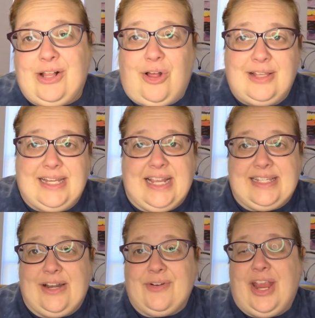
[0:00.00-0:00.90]
closet because
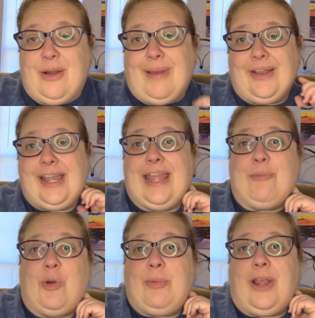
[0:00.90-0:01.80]
I don't care about it
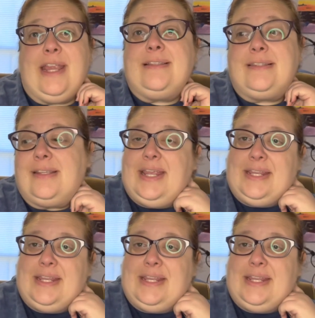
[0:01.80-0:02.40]
anymore price.